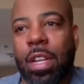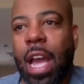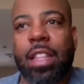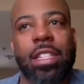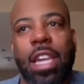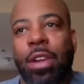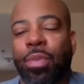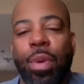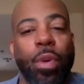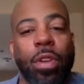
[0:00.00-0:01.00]
And not to say that
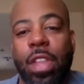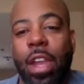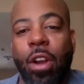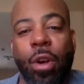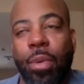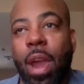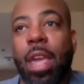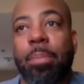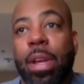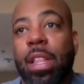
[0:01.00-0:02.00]
we weren't there
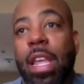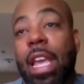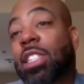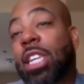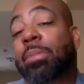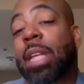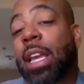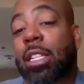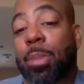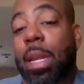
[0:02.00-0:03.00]
already, but it seems
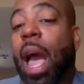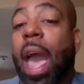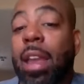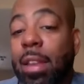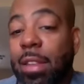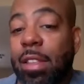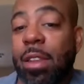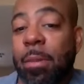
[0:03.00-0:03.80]
like it's been heightened.